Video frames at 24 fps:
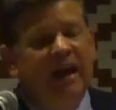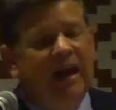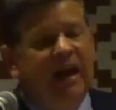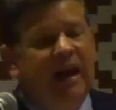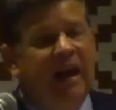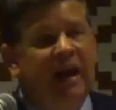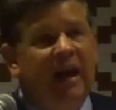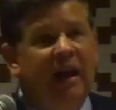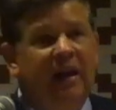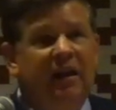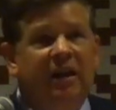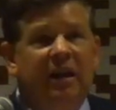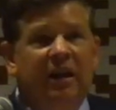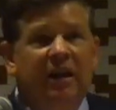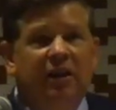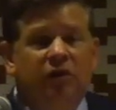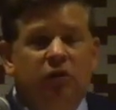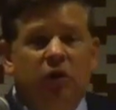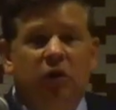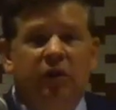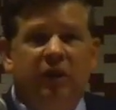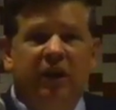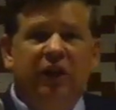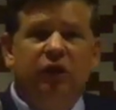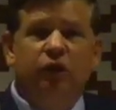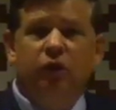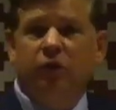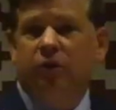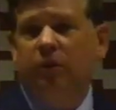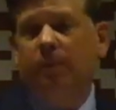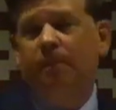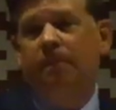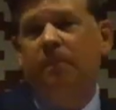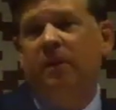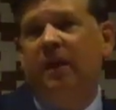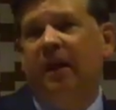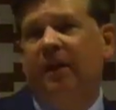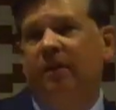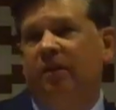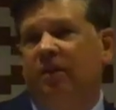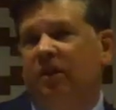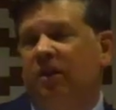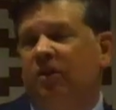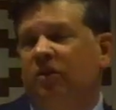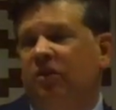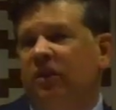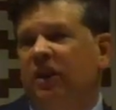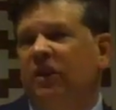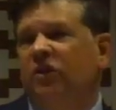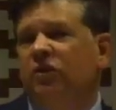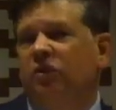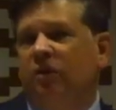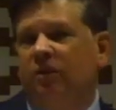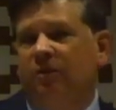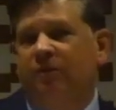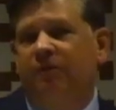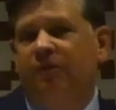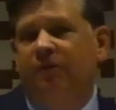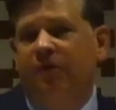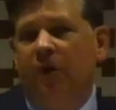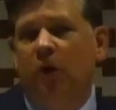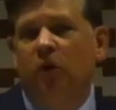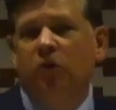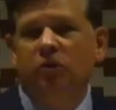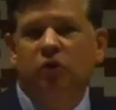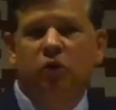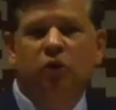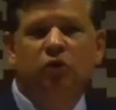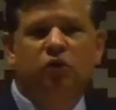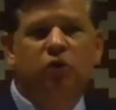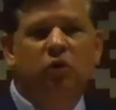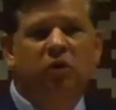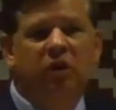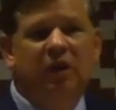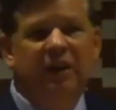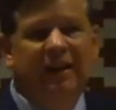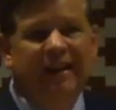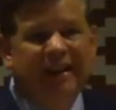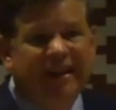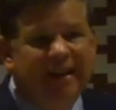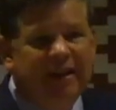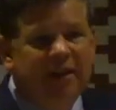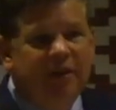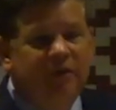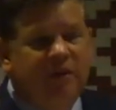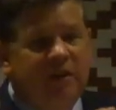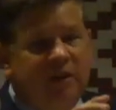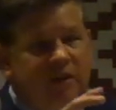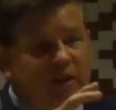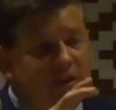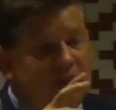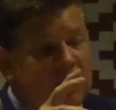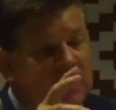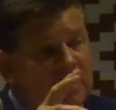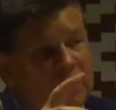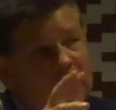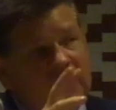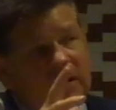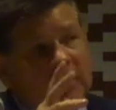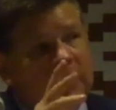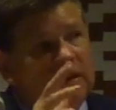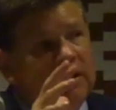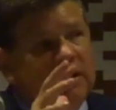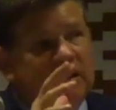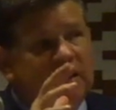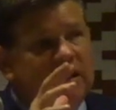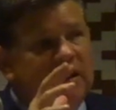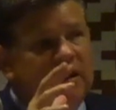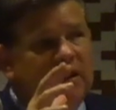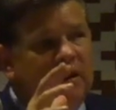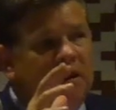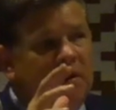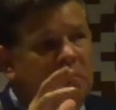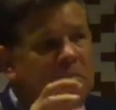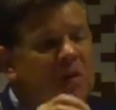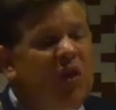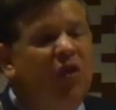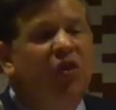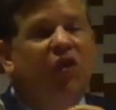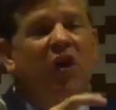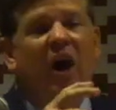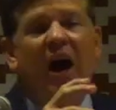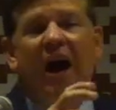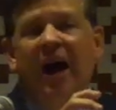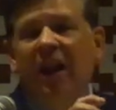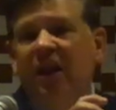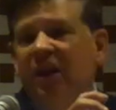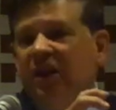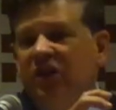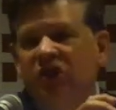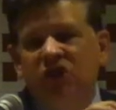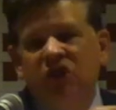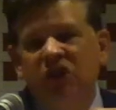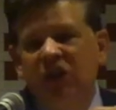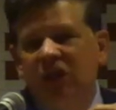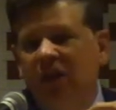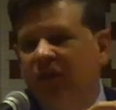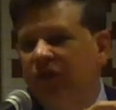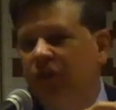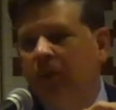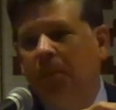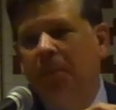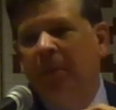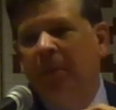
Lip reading: And so these are the these are folks who sort of live in the mythology of the